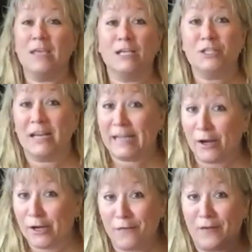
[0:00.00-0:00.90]
And you got to
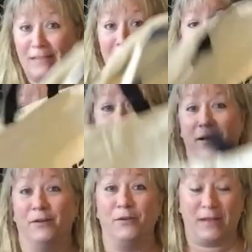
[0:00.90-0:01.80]
carry your fun stuff around
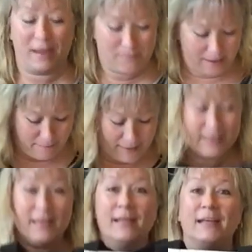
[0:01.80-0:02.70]
in your new kit bag,
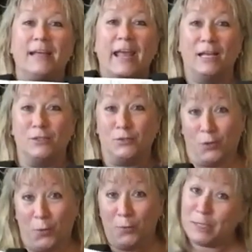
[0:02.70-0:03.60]
right? It's
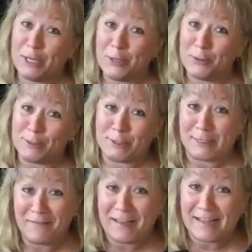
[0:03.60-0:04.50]
so cute. Do
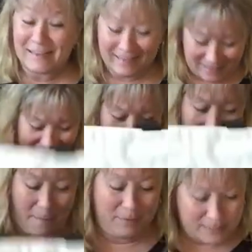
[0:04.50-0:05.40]
you love it?
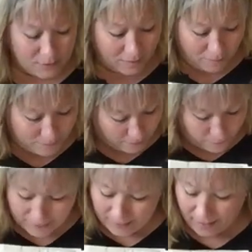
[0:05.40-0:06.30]
I mean, this would even be a
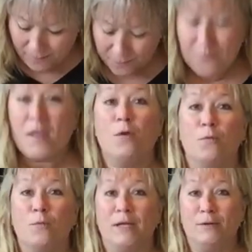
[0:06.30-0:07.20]
great um,
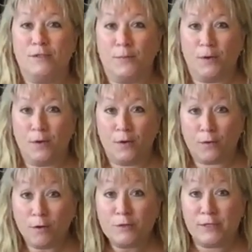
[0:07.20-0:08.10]

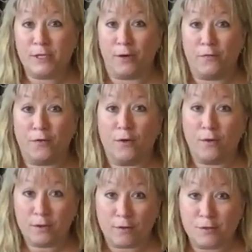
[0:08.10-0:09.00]
reusable grocery tote for
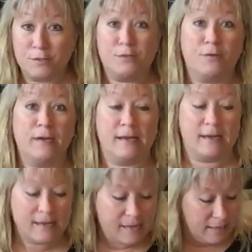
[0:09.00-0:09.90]
going to the grocery store
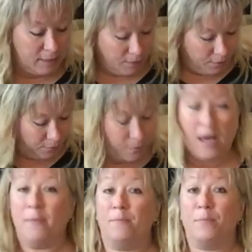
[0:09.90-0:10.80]
and, you know,
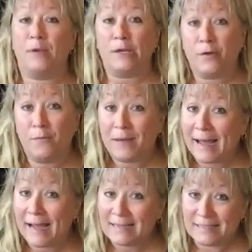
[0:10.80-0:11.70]
um, bringing your own
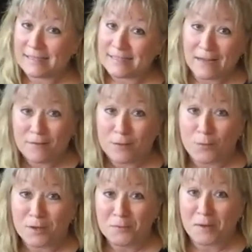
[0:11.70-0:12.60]
bags and saving the
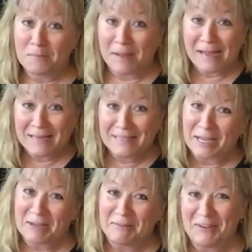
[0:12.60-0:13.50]
world one bag at a
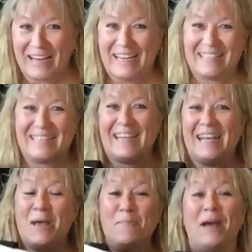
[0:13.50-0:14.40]
time, right?
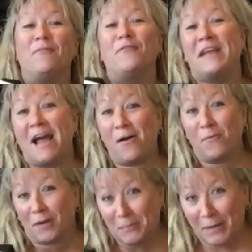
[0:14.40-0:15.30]
But for now,
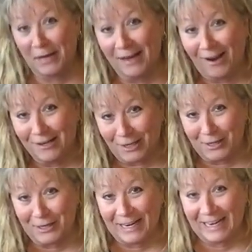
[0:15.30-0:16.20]
we're going to put our
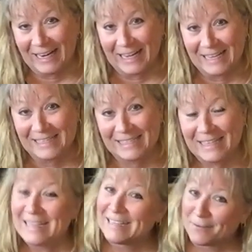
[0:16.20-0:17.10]
starter kit in it because,
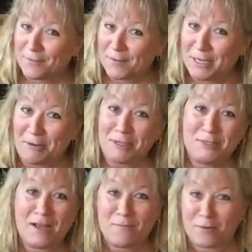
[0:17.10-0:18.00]
you know,
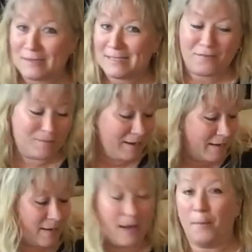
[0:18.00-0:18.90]
once you have more stuff, you
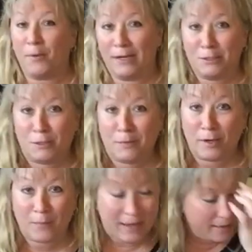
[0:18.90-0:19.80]
might upgrade to a
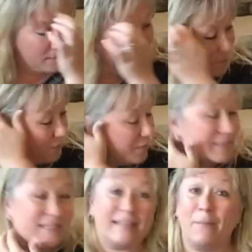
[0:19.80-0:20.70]
bigger bag and do some fun
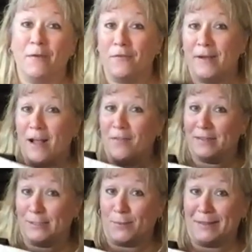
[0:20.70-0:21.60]
things like that. But for now,
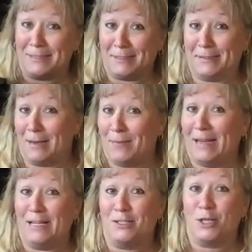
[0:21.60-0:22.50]
this is what this is going to
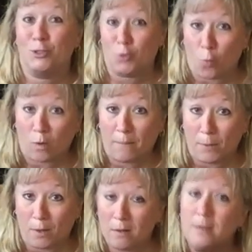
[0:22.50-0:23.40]
be, and it's
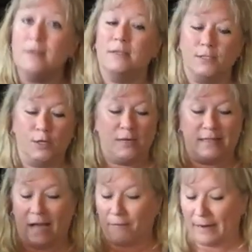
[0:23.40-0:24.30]
adorable. So you
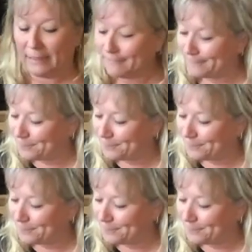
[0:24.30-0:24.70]
need that, right?